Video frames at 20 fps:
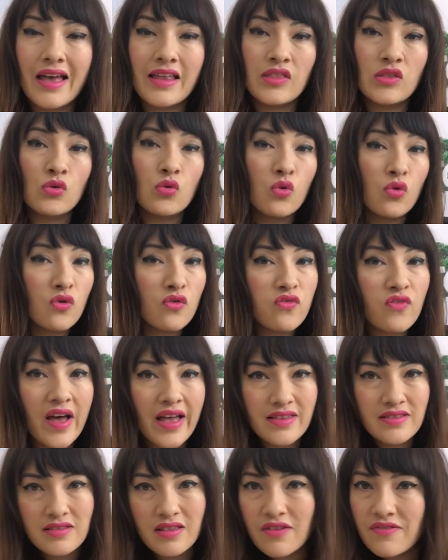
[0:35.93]
I know
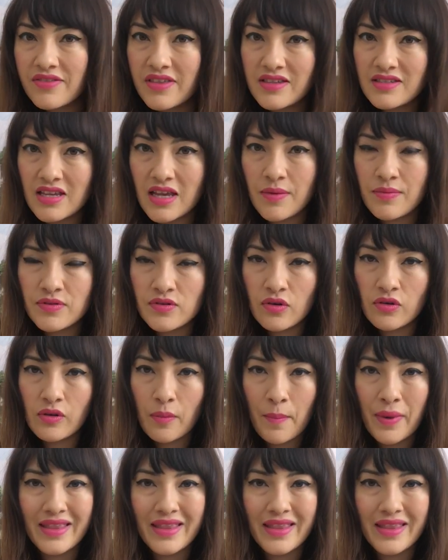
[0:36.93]
fans love this episode,